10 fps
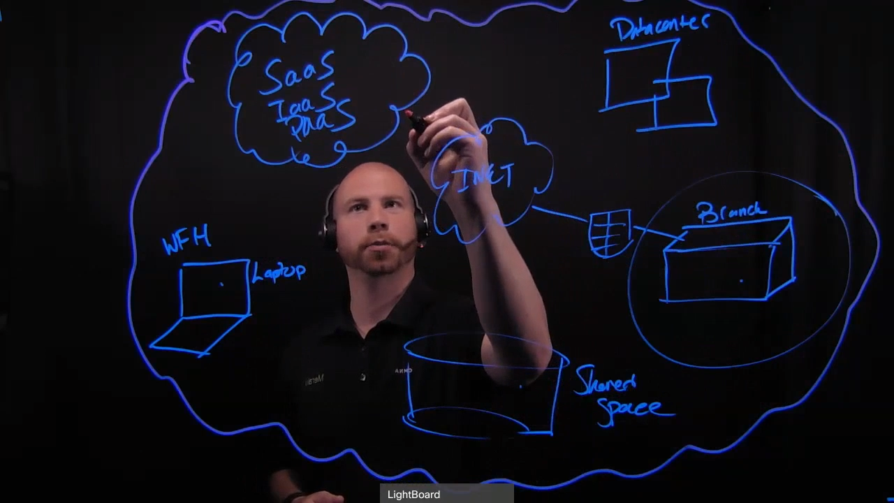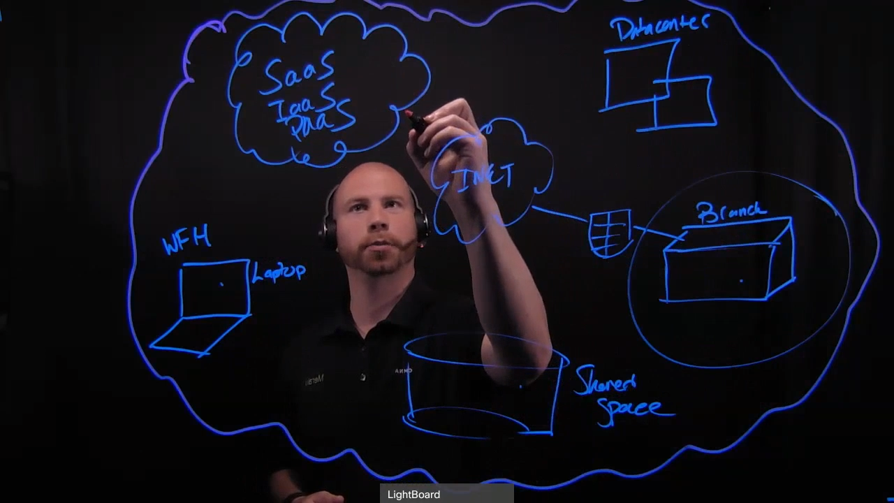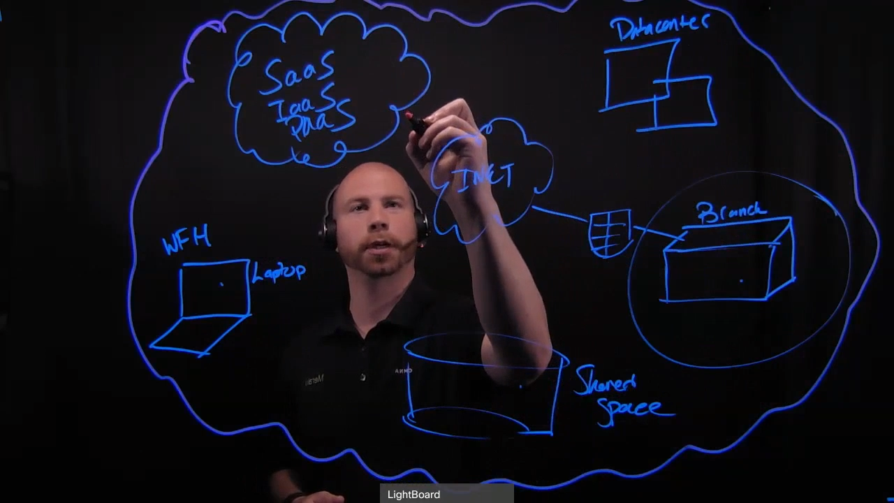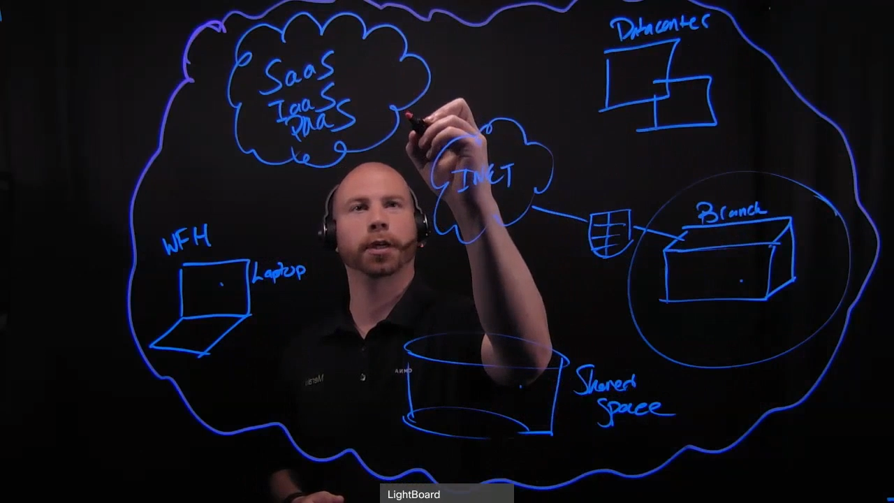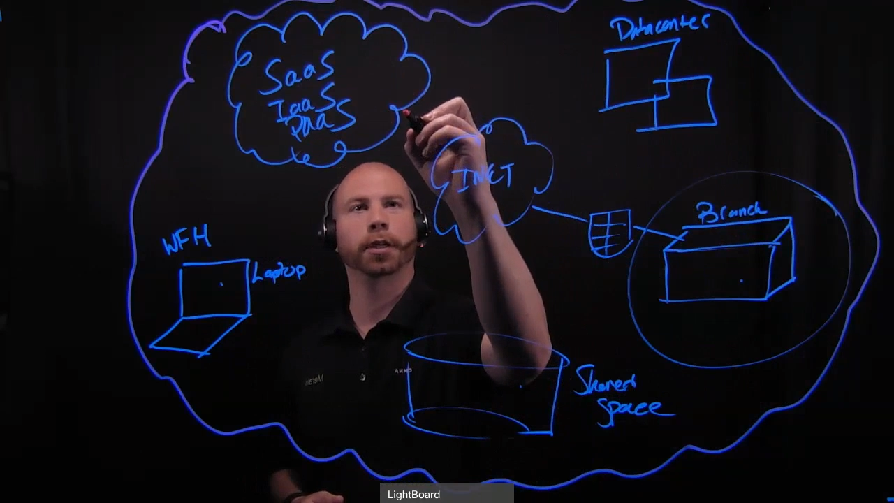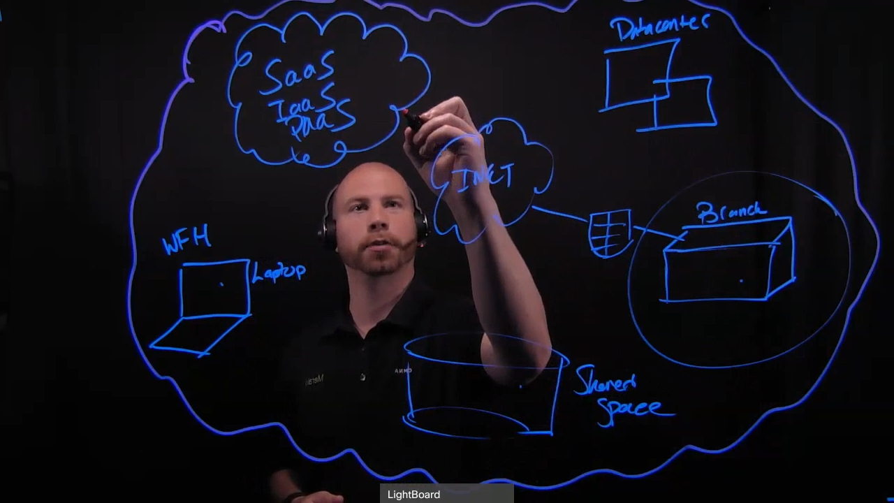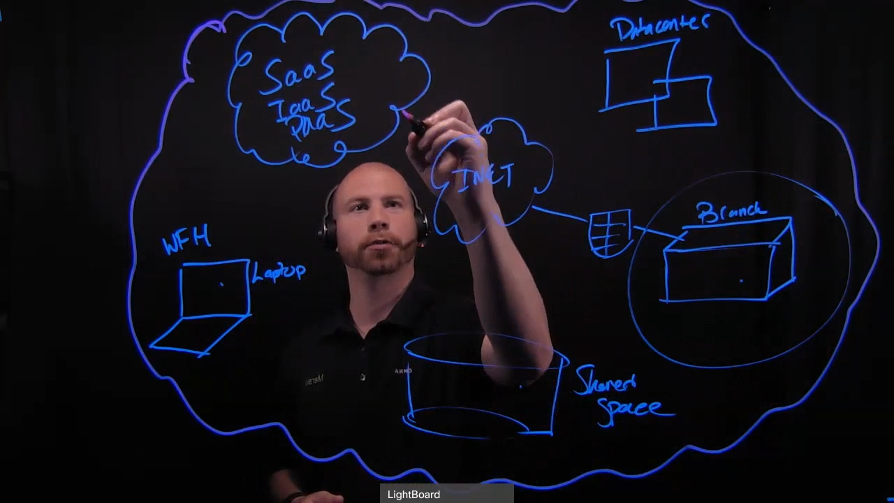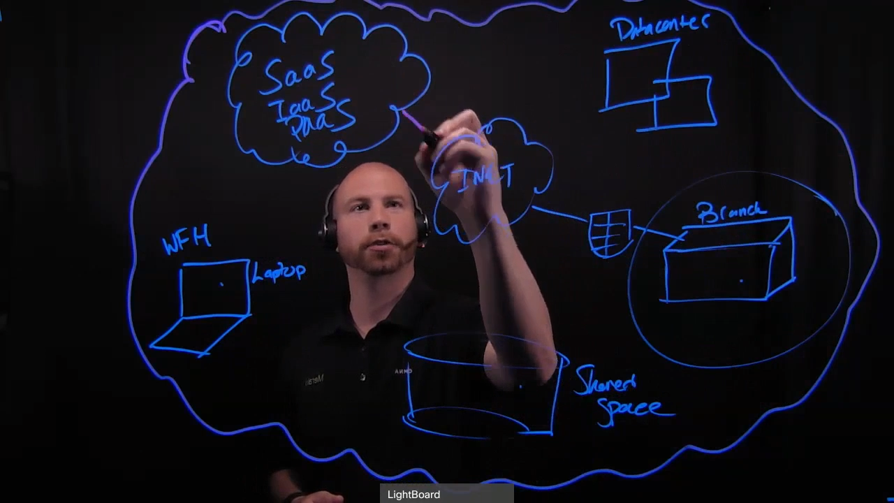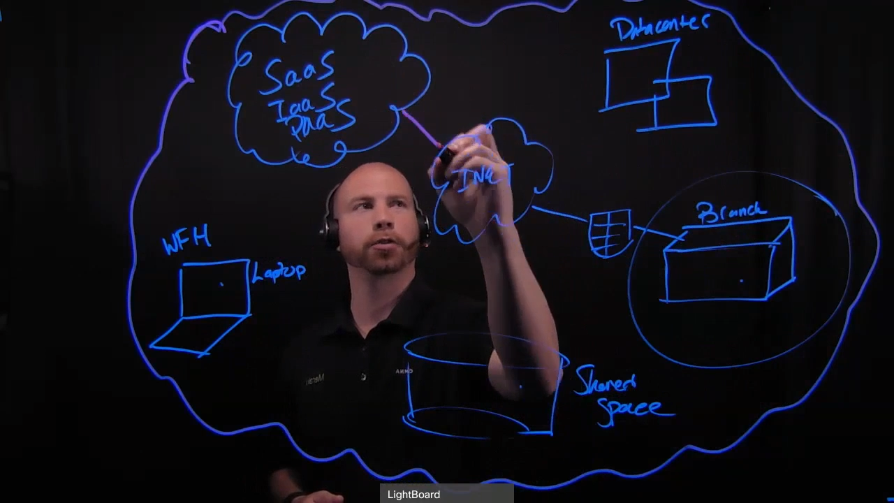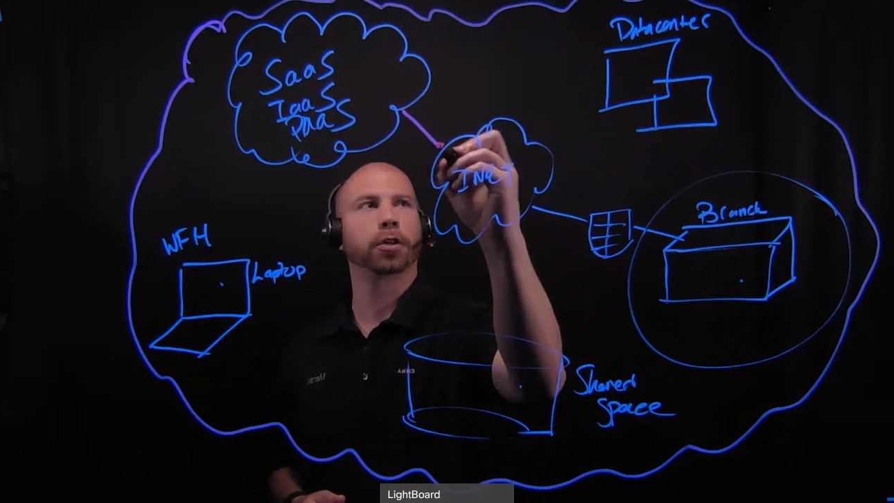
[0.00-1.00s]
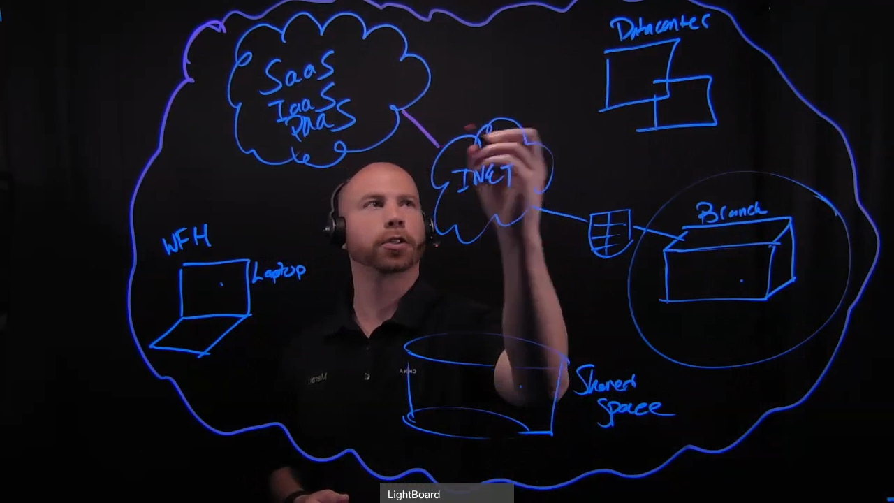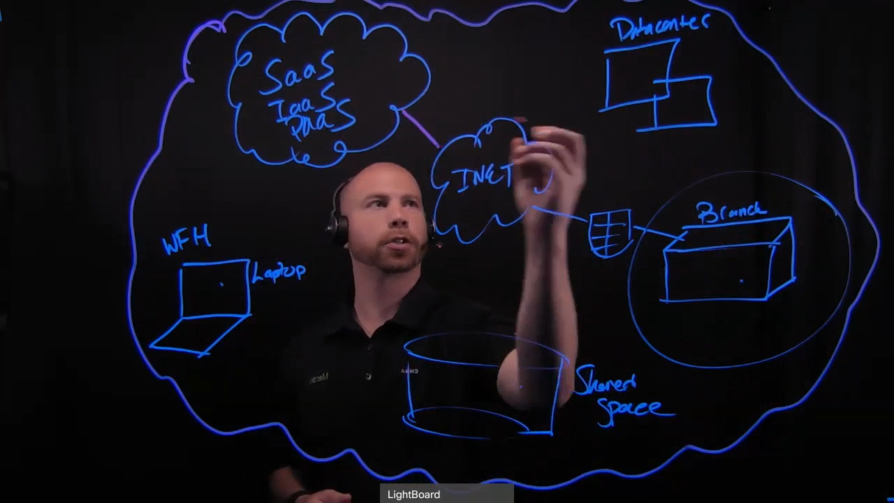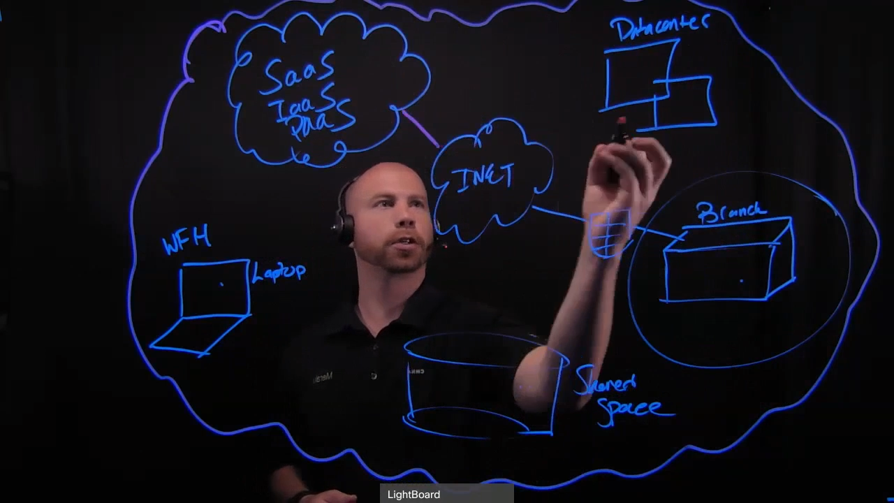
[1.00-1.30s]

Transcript: my infrastructure,